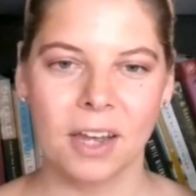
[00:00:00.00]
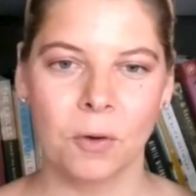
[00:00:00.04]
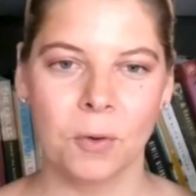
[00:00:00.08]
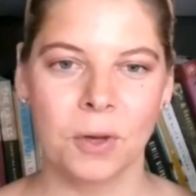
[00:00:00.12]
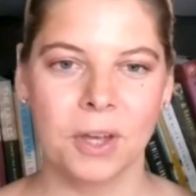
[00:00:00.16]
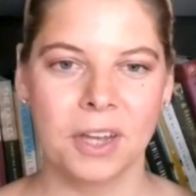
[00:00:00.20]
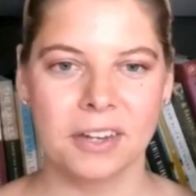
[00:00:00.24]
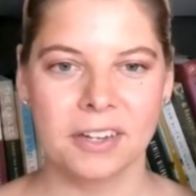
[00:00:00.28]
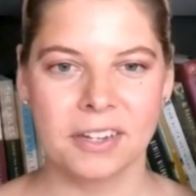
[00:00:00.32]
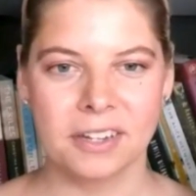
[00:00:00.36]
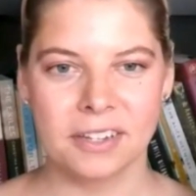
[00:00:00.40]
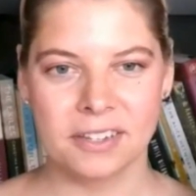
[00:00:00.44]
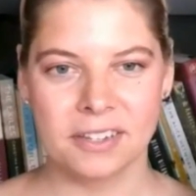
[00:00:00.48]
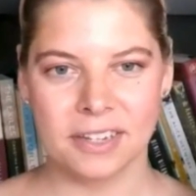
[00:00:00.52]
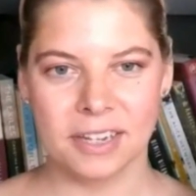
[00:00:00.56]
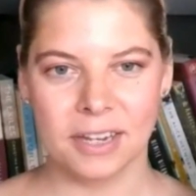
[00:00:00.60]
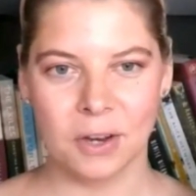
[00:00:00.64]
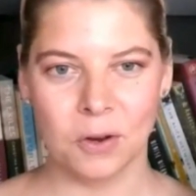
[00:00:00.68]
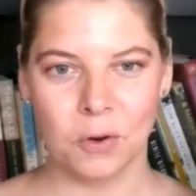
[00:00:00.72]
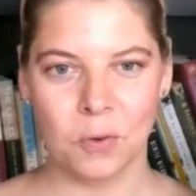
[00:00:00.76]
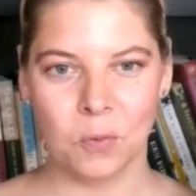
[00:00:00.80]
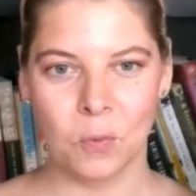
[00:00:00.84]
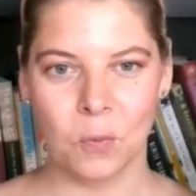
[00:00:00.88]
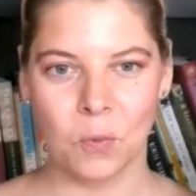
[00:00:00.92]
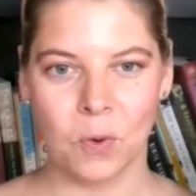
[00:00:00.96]
and we get to
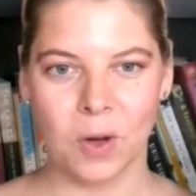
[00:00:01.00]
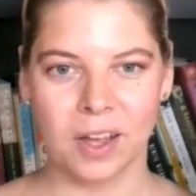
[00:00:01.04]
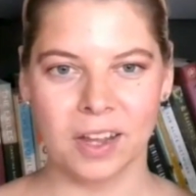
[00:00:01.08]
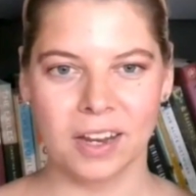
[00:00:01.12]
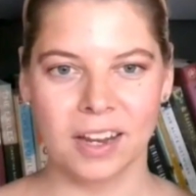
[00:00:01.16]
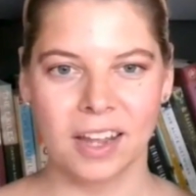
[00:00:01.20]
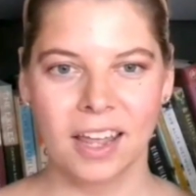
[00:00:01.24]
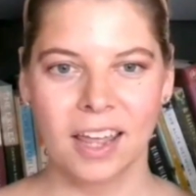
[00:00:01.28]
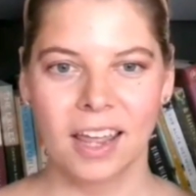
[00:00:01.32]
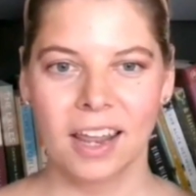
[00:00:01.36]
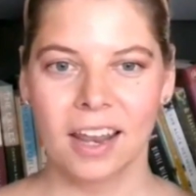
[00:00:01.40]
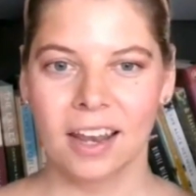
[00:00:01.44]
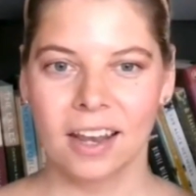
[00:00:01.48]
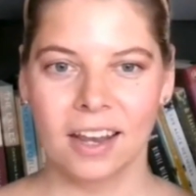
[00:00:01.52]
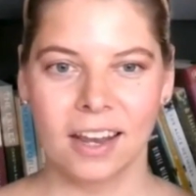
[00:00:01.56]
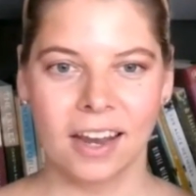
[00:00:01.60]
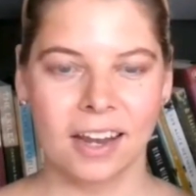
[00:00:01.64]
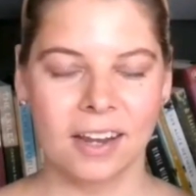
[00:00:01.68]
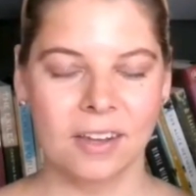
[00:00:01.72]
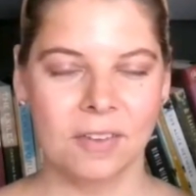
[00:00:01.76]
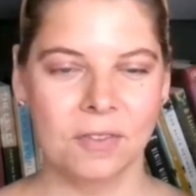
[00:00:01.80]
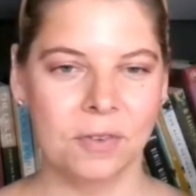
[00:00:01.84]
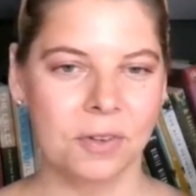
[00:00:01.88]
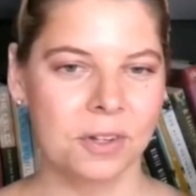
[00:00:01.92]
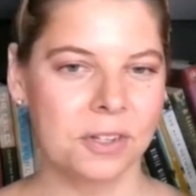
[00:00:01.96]
see what
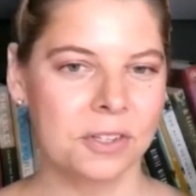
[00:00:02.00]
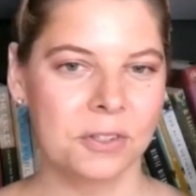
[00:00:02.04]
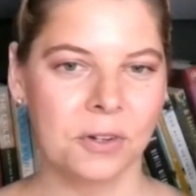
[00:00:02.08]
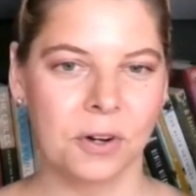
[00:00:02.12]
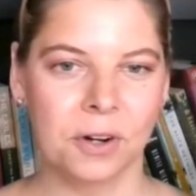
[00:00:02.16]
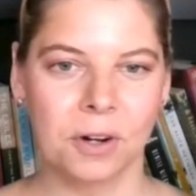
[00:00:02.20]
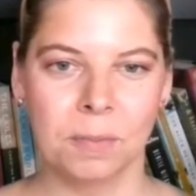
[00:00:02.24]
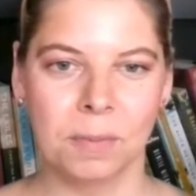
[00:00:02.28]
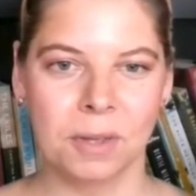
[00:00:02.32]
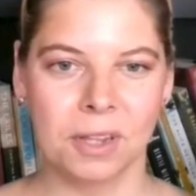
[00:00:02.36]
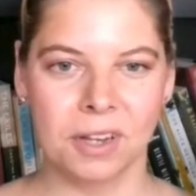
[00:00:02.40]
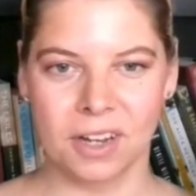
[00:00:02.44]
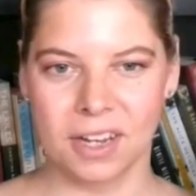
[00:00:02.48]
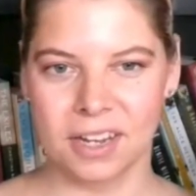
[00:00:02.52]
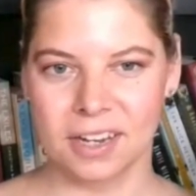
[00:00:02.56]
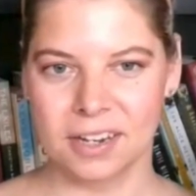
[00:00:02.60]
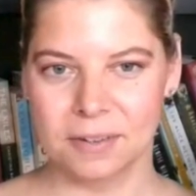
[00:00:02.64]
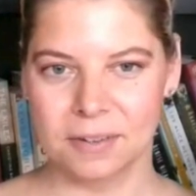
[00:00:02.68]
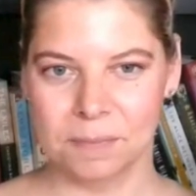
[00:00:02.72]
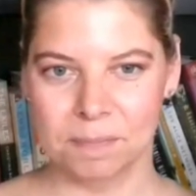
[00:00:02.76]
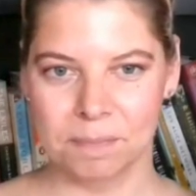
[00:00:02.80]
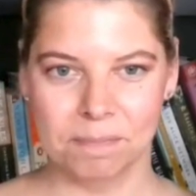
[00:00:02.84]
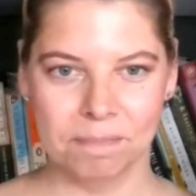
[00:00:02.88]
life would sort of be like